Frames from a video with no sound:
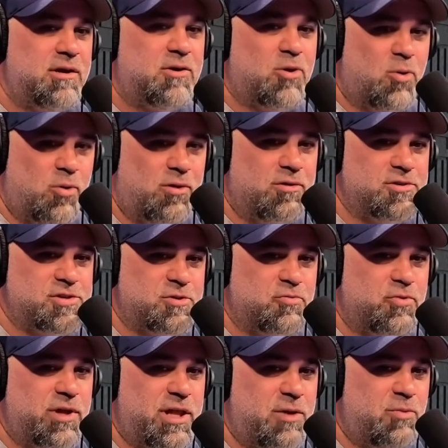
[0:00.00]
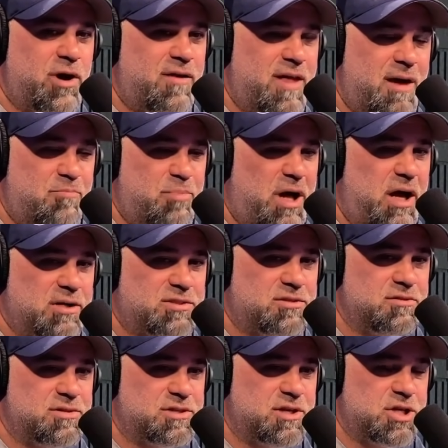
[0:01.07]
Corners are really where that
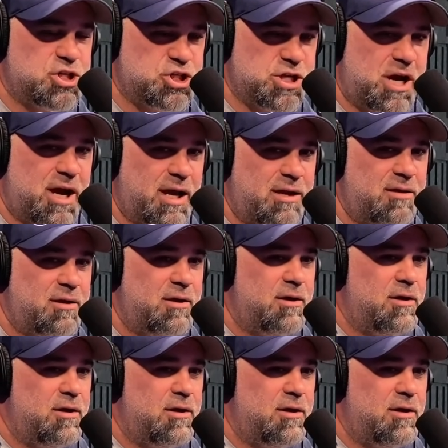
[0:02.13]
Boxster is going to shine.